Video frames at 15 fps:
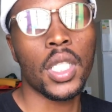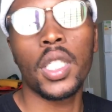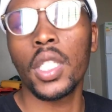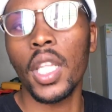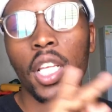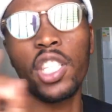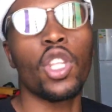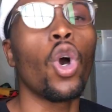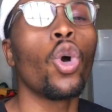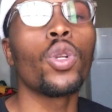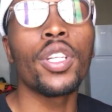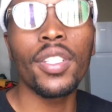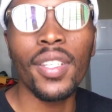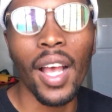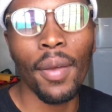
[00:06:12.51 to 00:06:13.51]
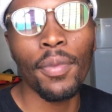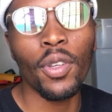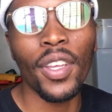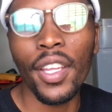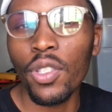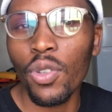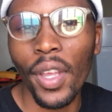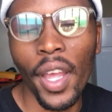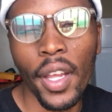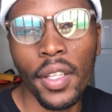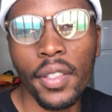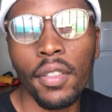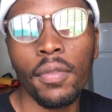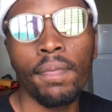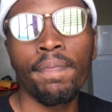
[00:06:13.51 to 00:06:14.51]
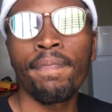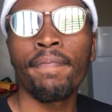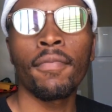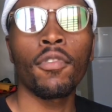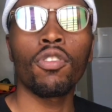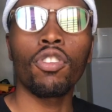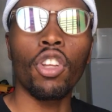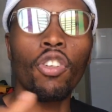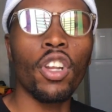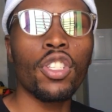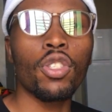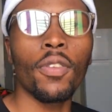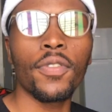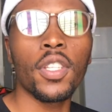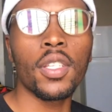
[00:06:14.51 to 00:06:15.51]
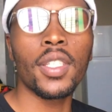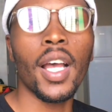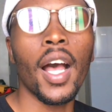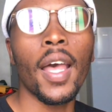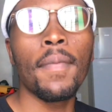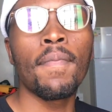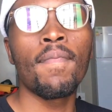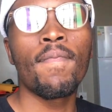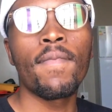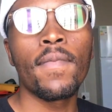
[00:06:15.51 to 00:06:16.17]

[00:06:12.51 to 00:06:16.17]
That's the only time you get to act. The rest of the time,